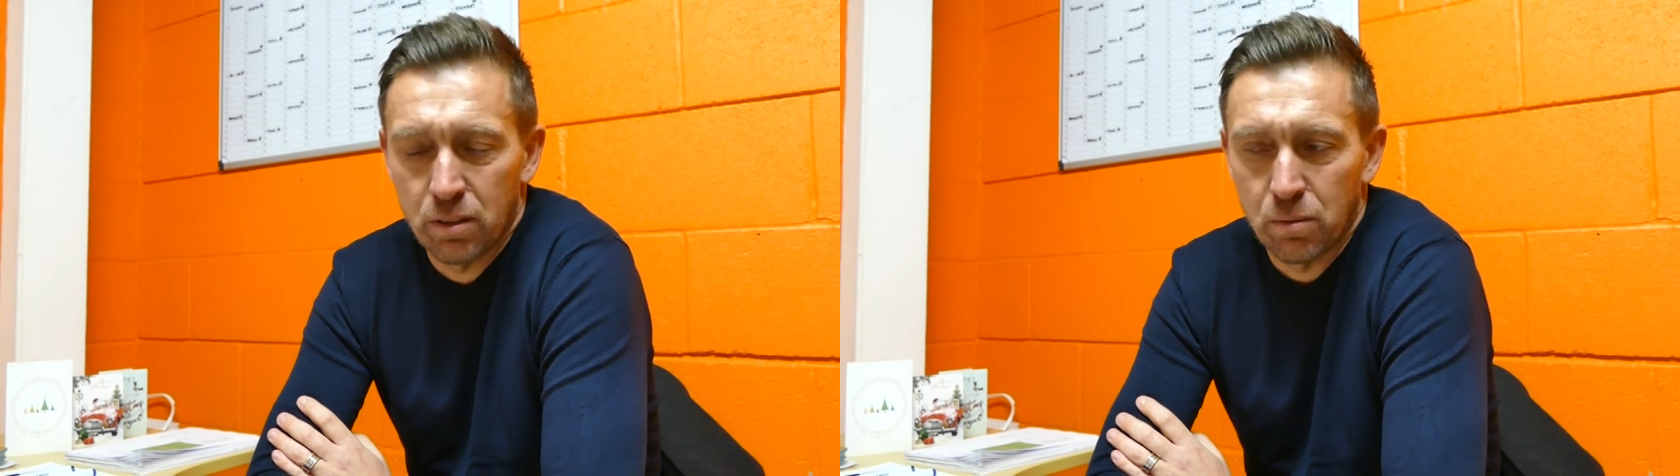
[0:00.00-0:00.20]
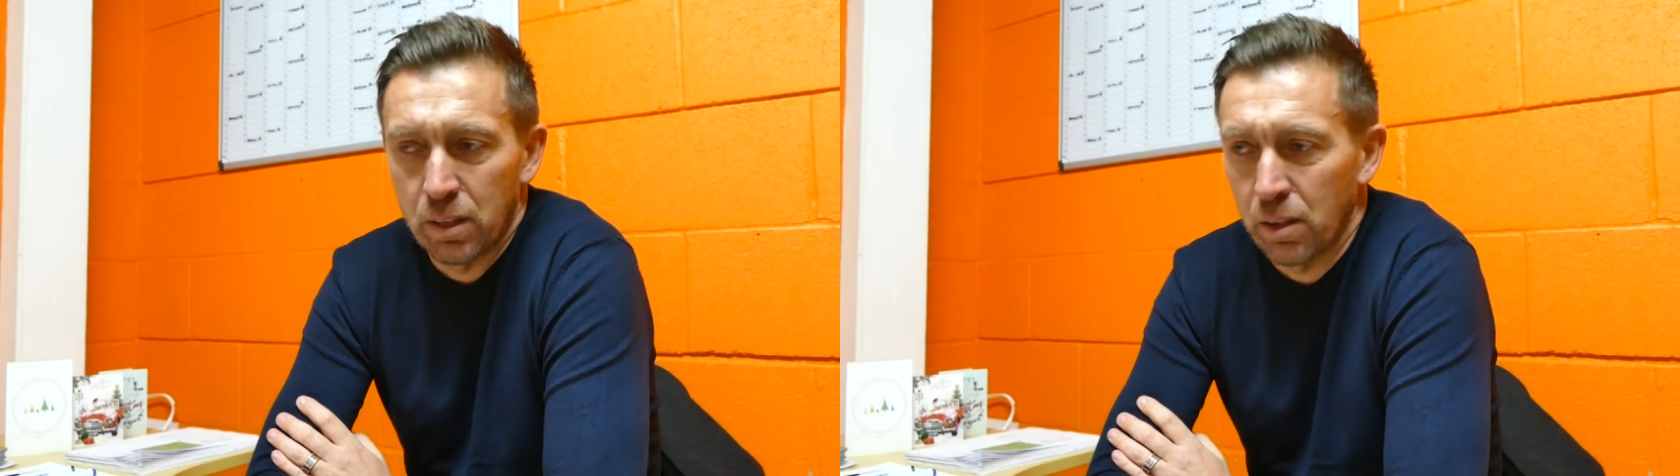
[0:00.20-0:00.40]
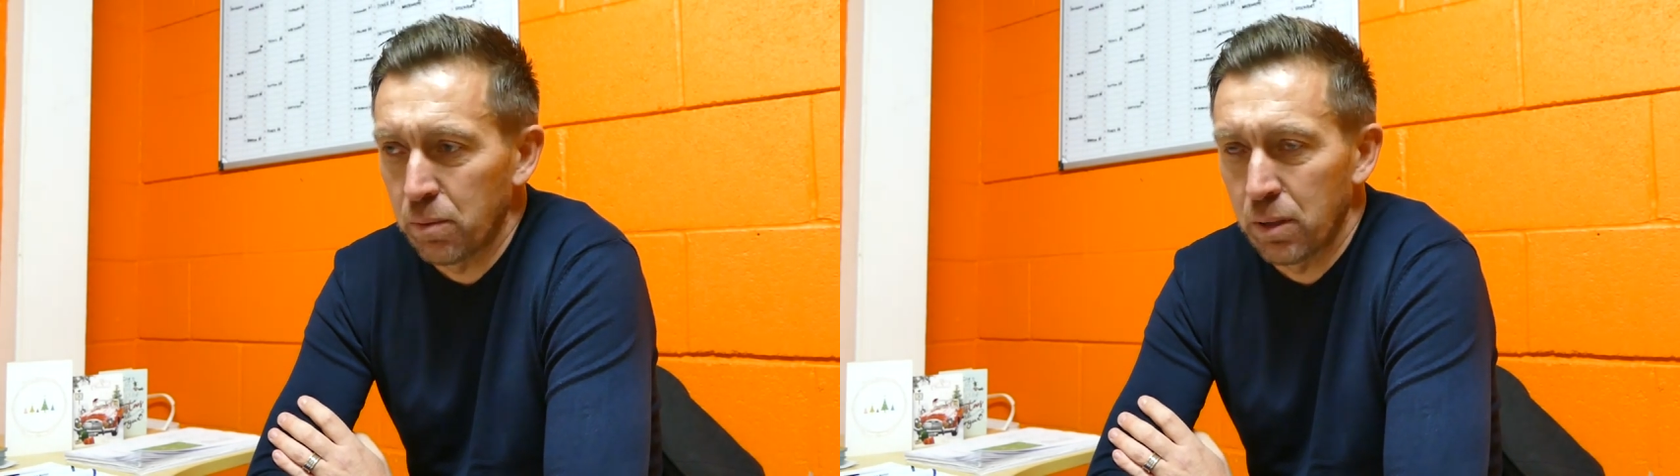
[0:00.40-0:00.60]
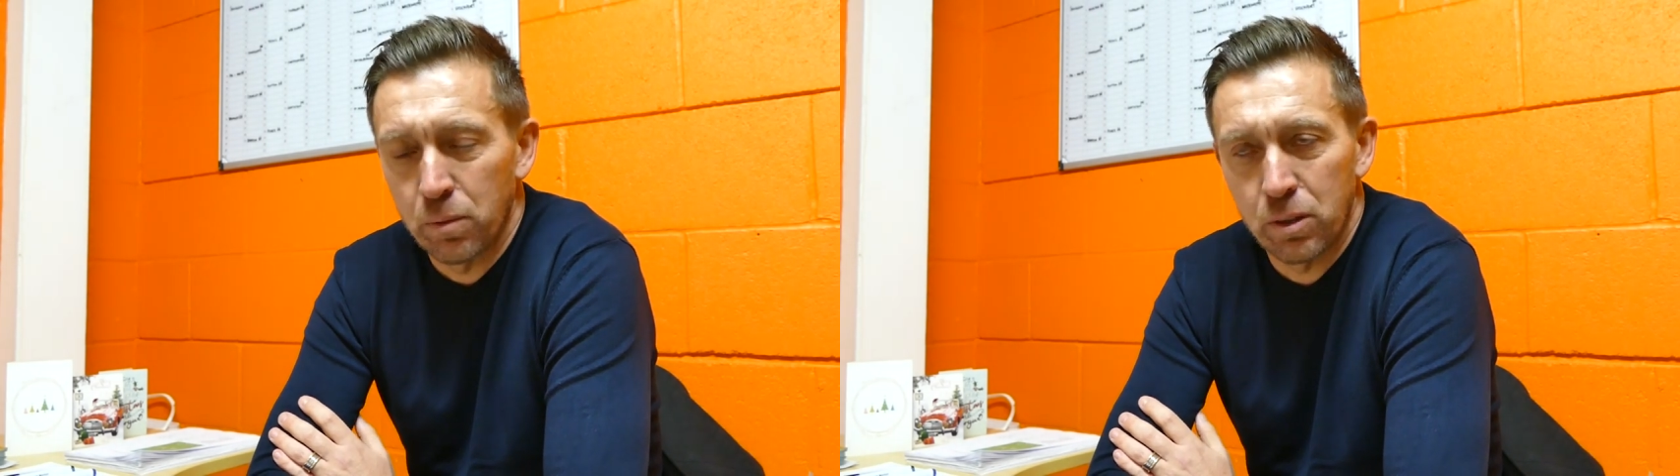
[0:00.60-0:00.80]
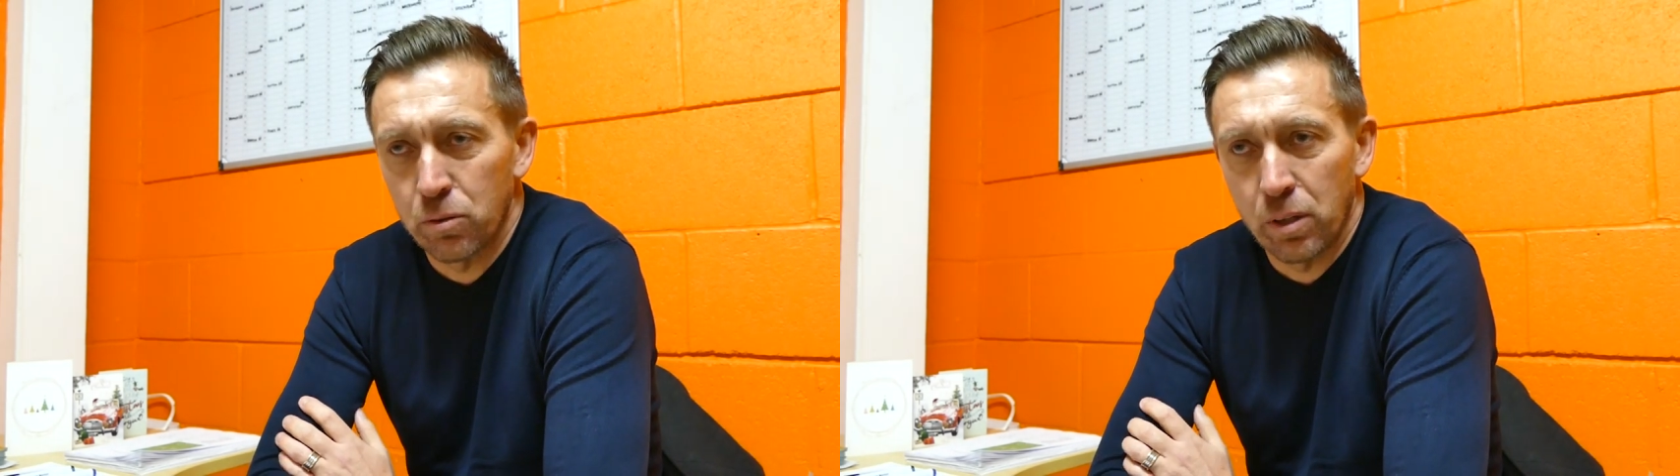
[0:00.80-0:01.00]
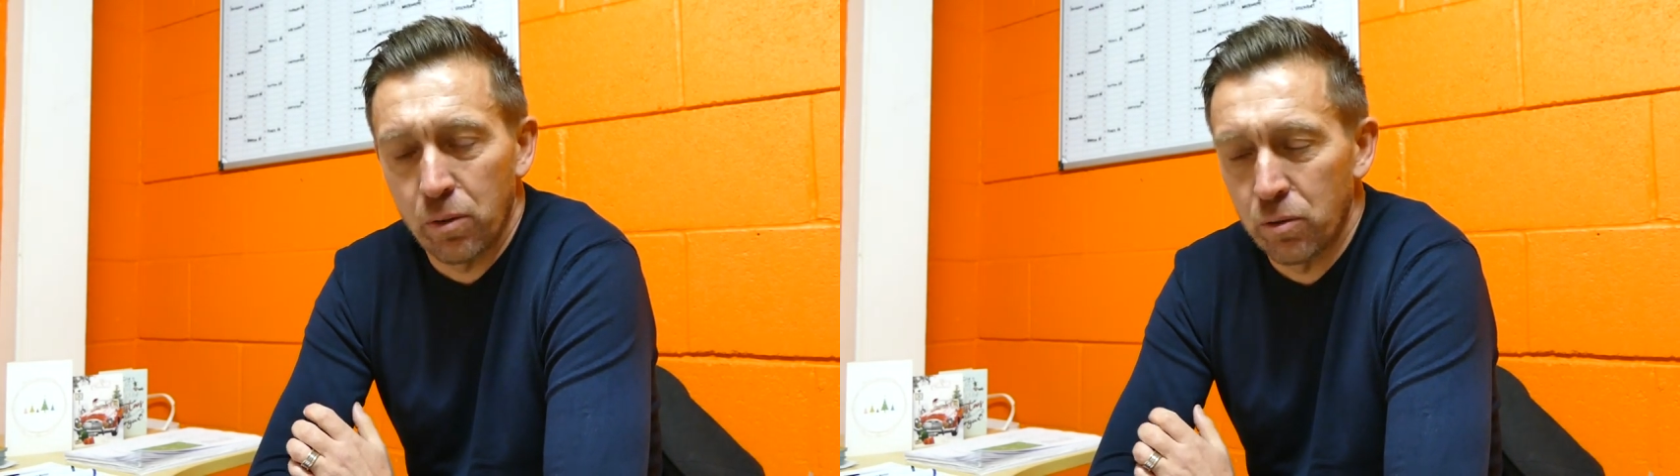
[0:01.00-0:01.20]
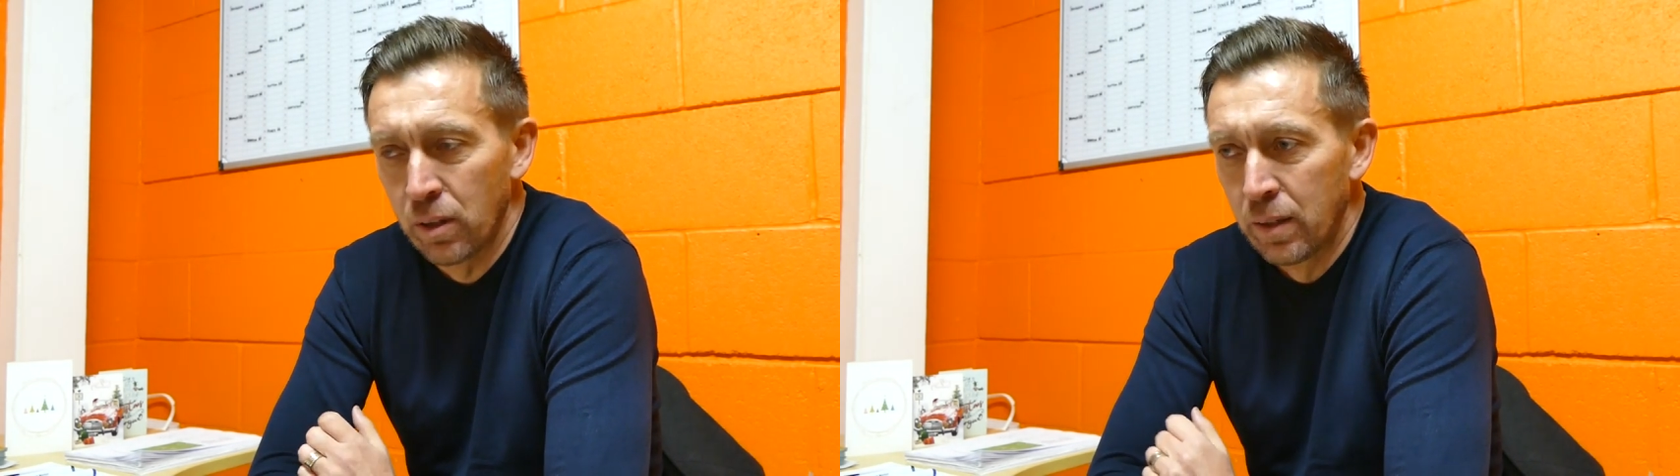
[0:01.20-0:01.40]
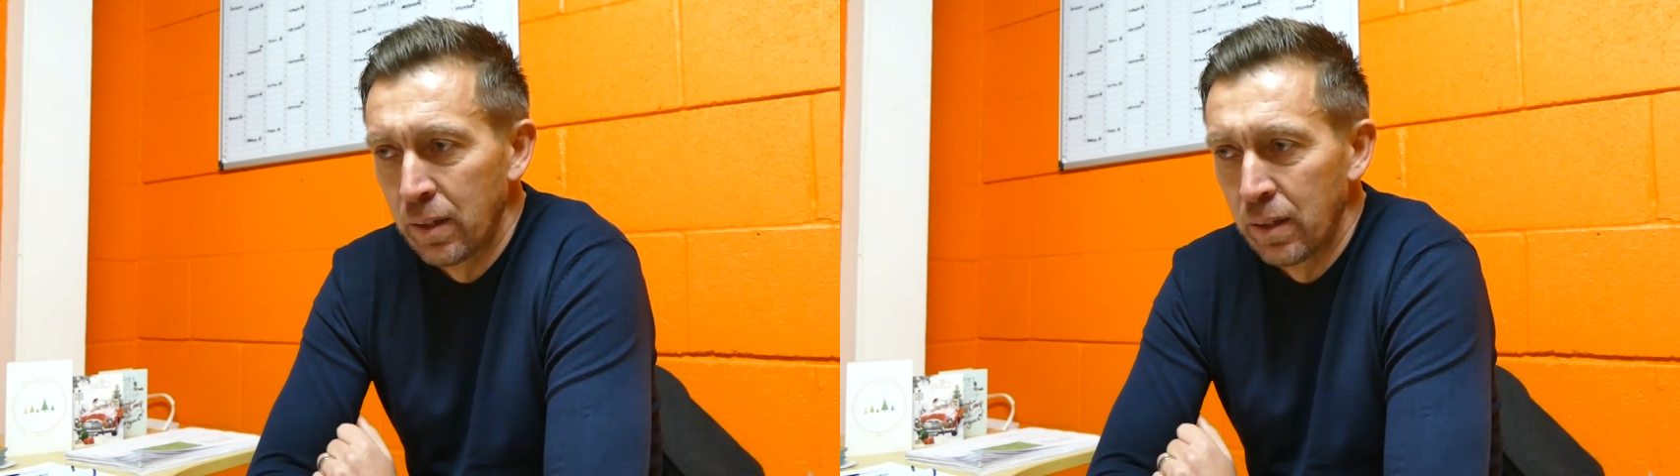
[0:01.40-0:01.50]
as we know, when the whistle goes.